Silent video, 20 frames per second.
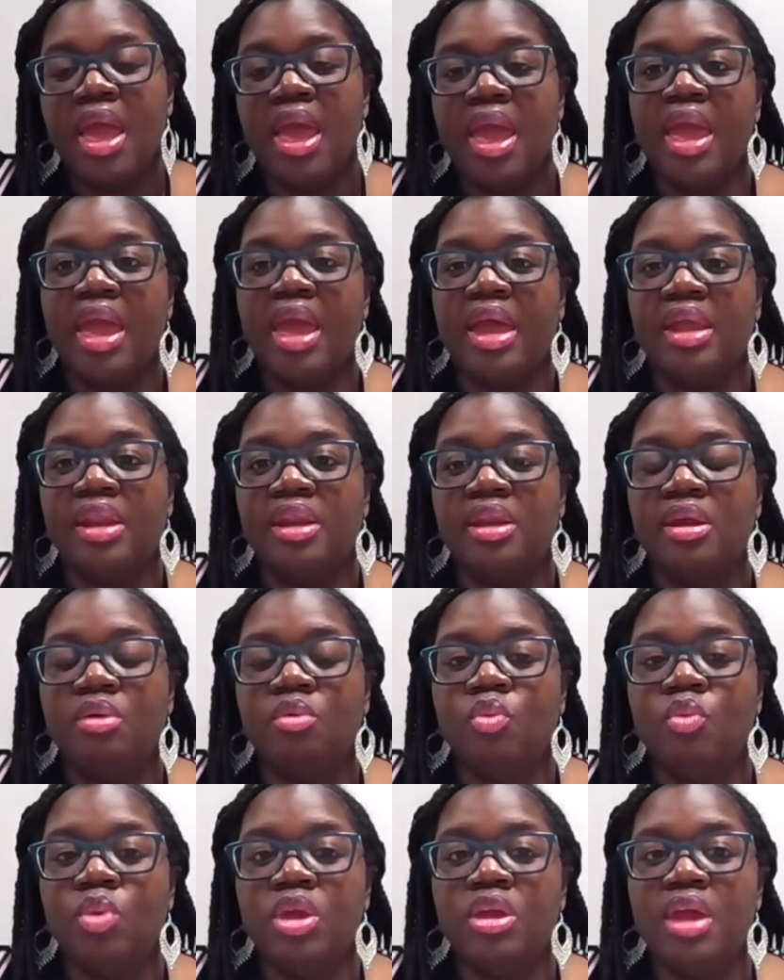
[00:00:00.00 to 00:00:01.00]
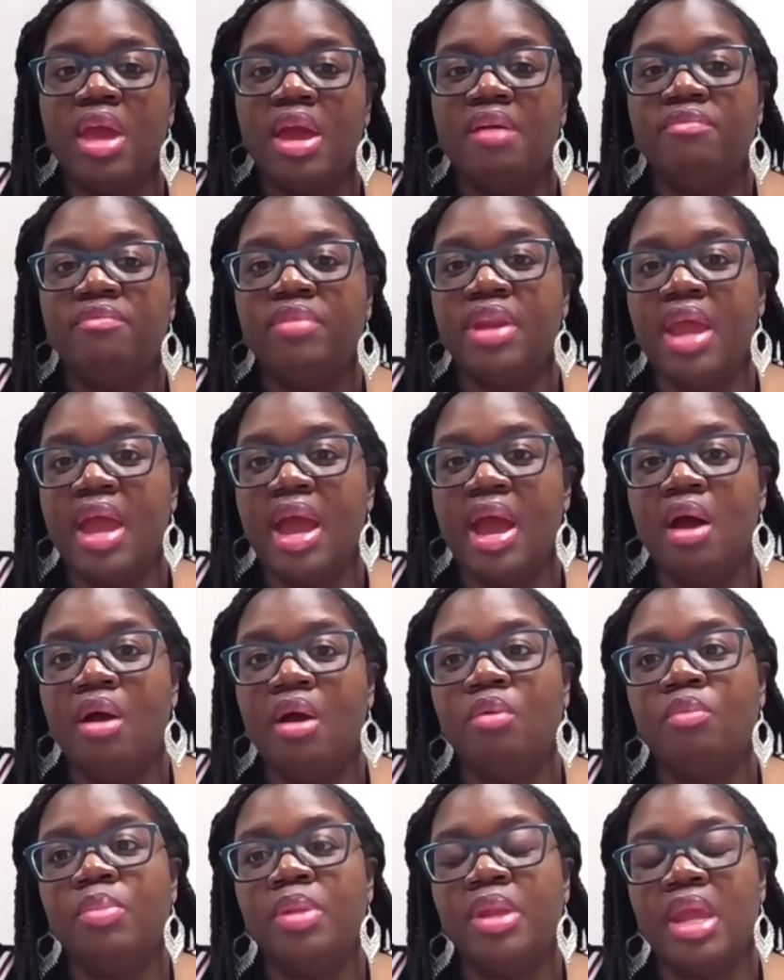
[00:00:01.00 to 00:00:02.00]
And we have
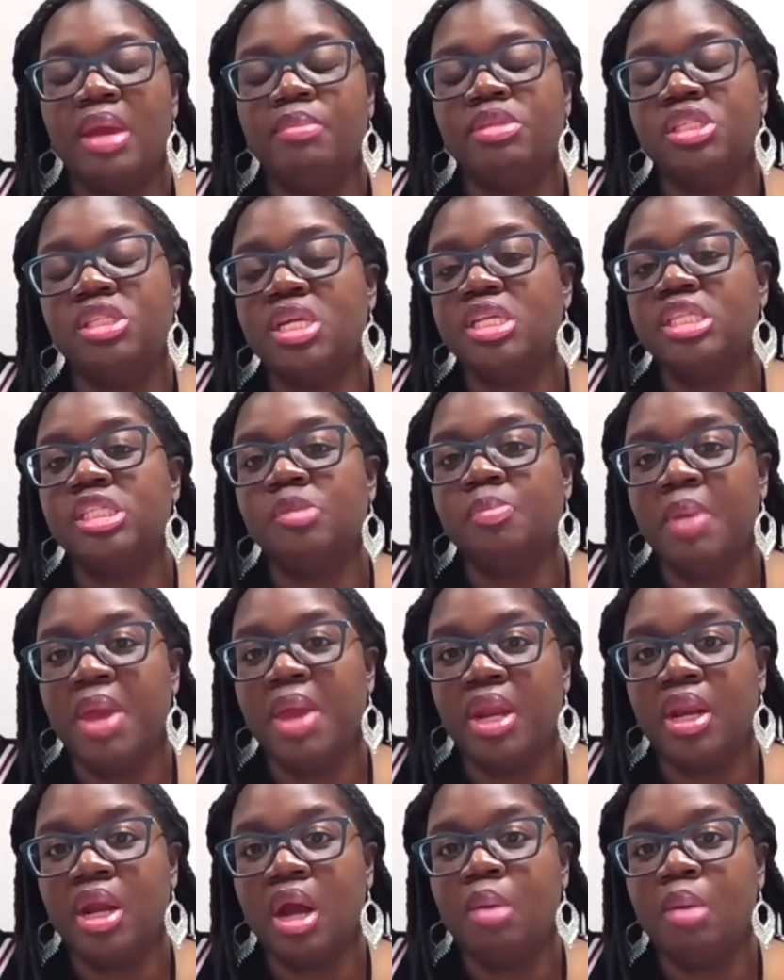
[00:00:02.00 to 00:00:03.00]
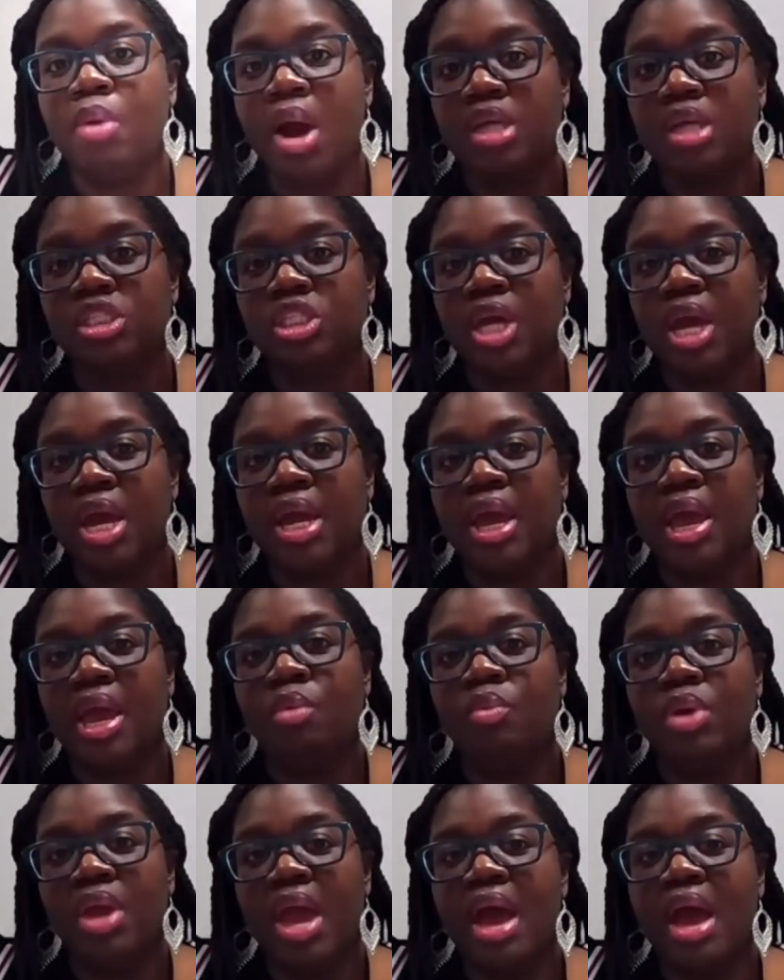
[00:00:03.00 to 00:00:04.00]
now been able to expand our project,
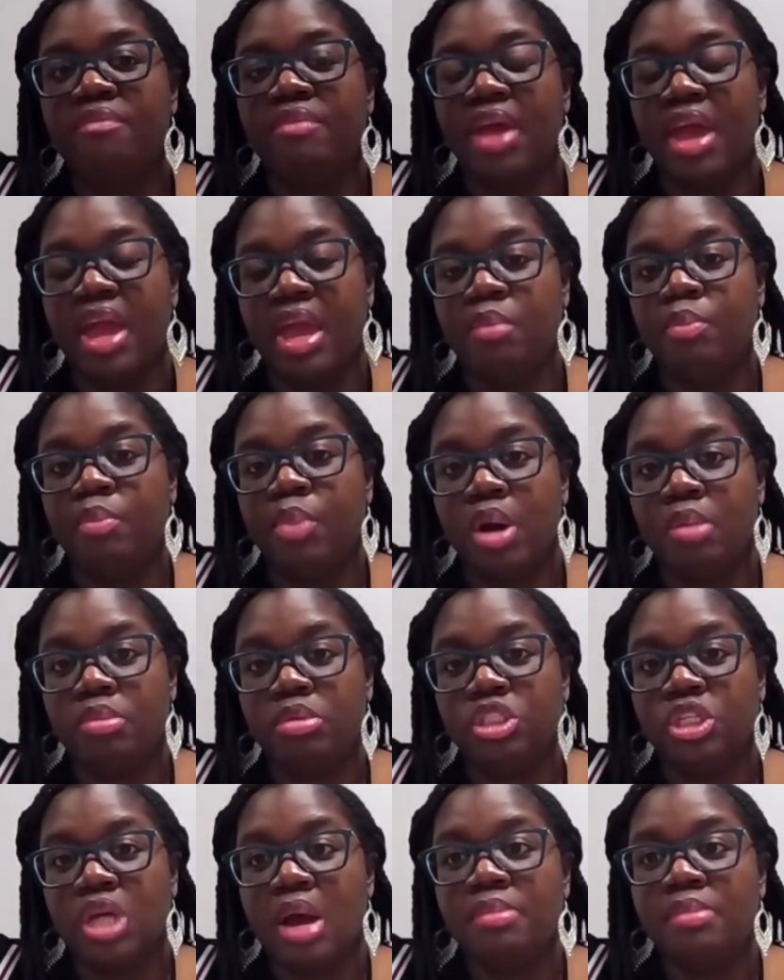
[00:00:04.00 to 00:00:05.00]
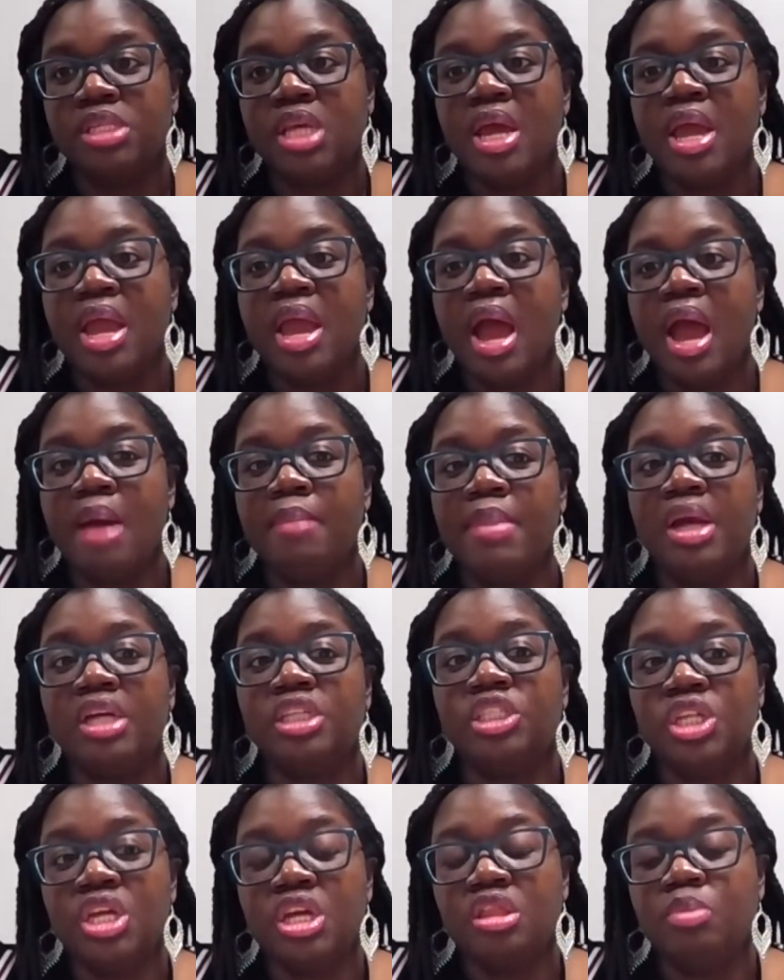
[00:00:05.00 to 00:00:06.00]
and we have 8 barbershops. I'm
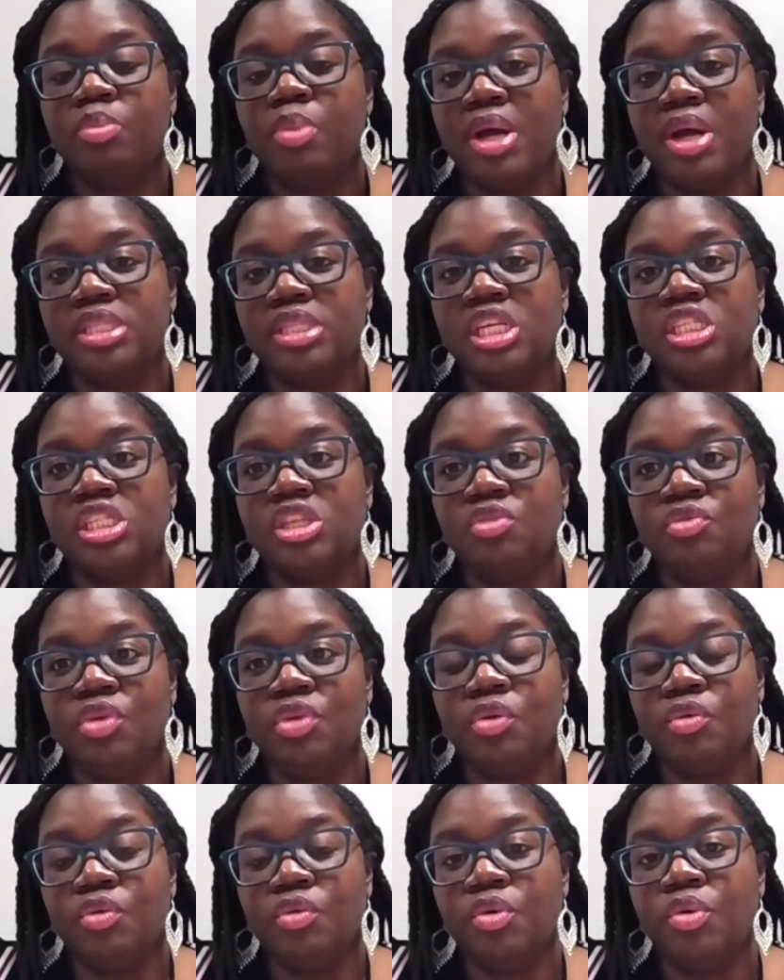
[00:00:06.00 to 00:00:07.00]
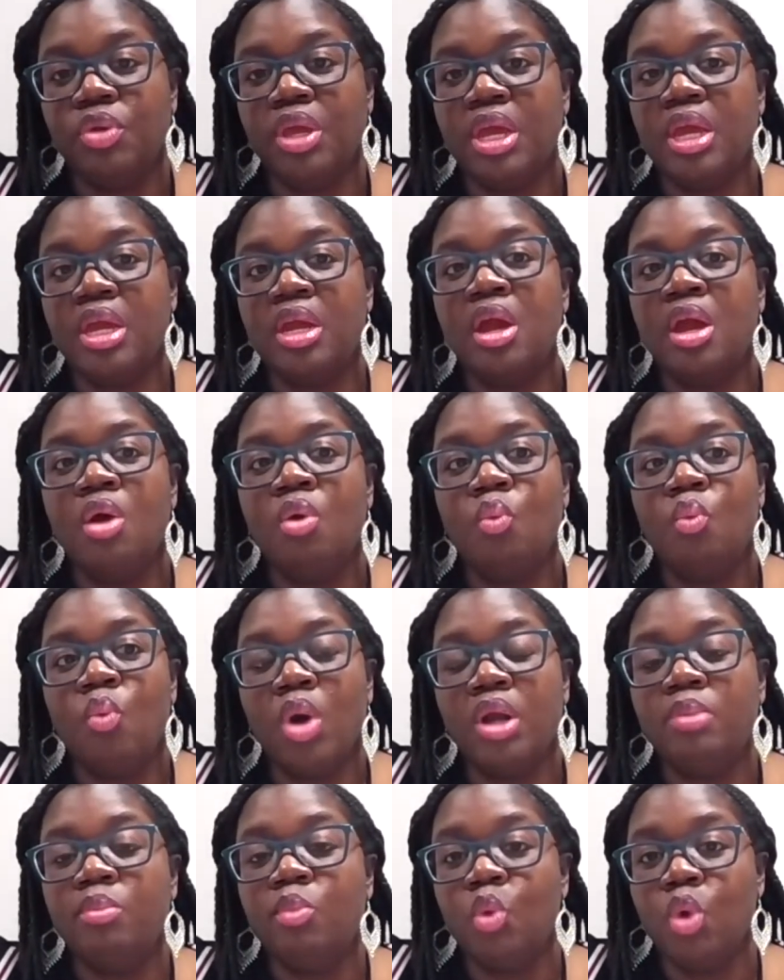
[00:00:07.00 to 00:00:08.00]
actually in the process of recruiting
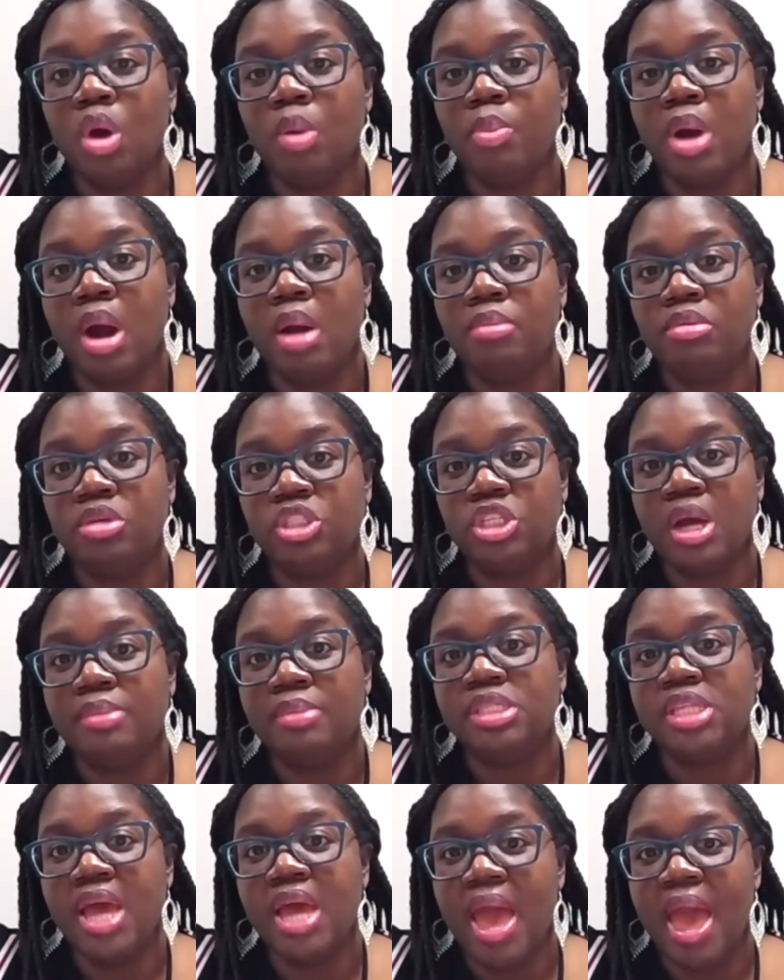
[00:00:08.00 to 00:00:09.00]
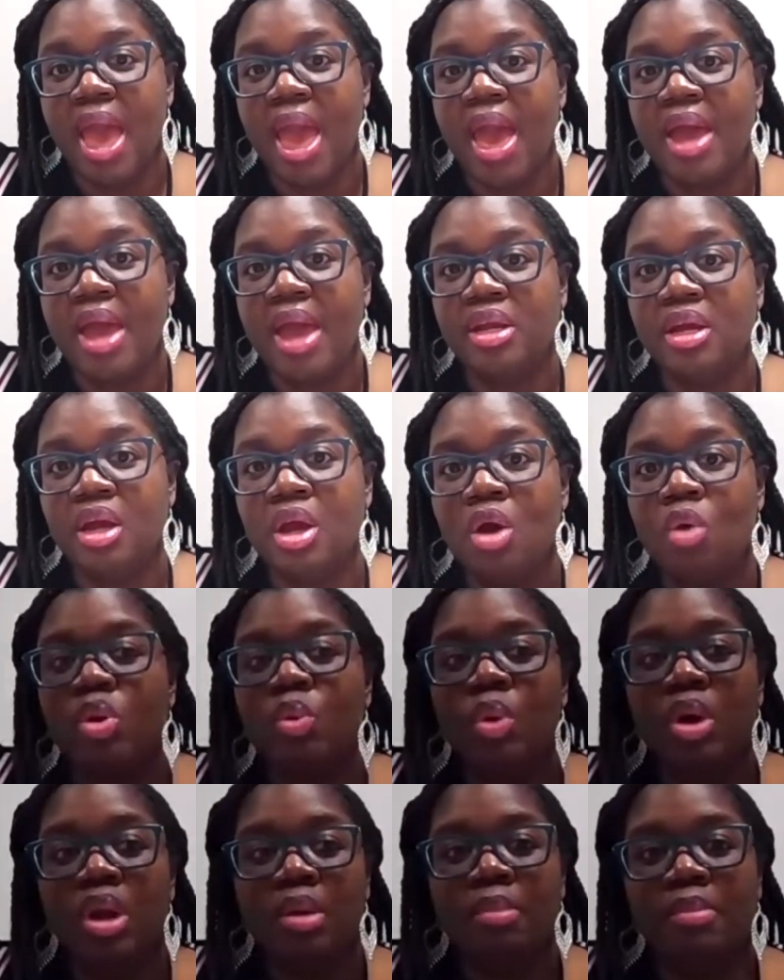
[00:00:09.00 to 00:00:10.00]
one more barbershop to add. We
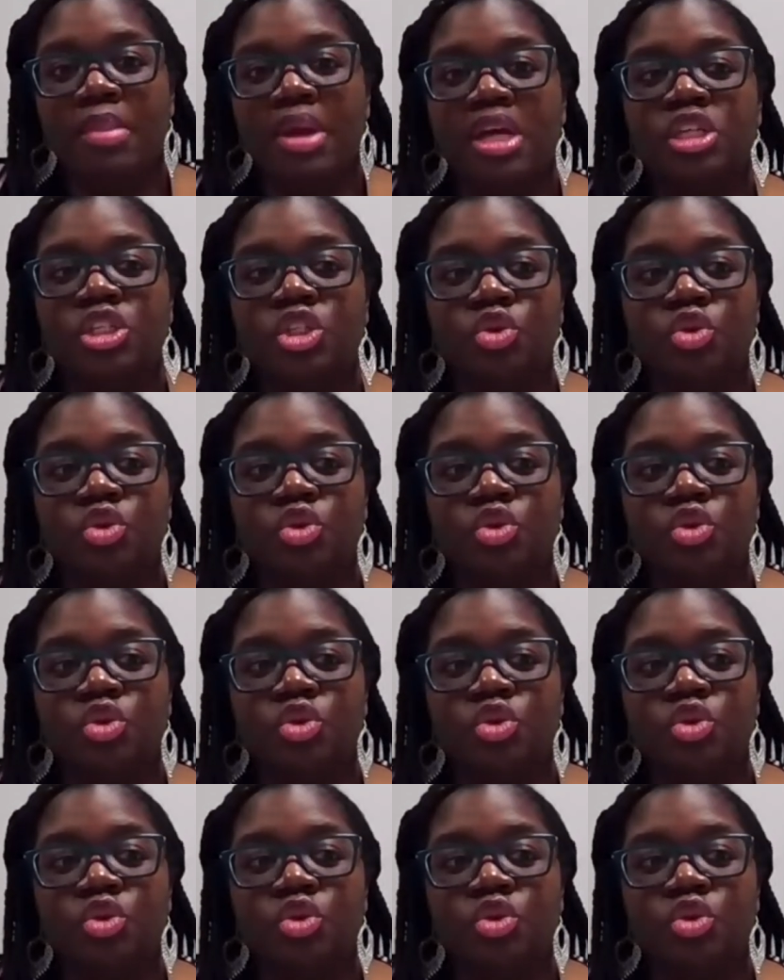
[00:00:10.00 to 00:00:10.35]
want to make